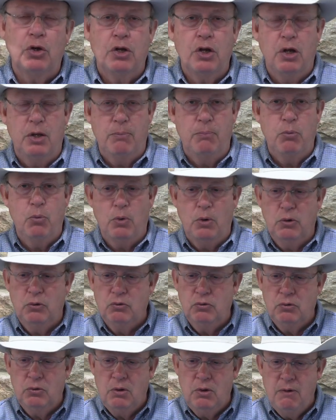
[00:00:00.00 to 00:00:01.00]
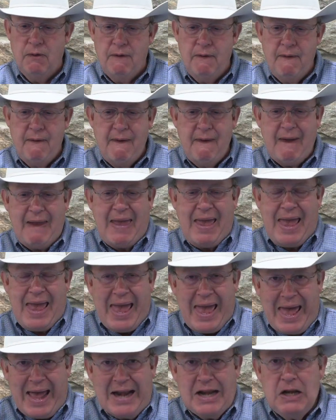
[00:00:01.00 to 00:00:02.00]
type horse.
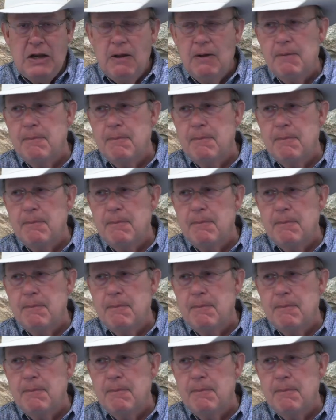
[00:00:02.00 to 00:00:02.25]
And